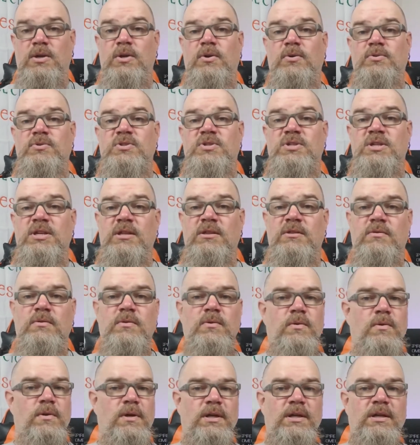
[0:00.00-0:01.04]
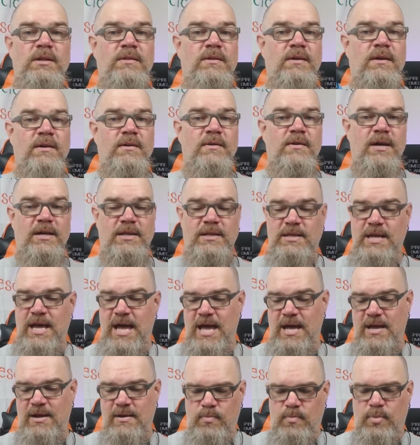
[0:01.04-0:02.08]
see-through or anything like
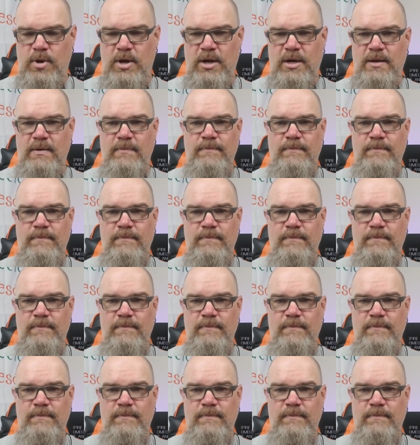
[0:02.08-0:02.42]
that, but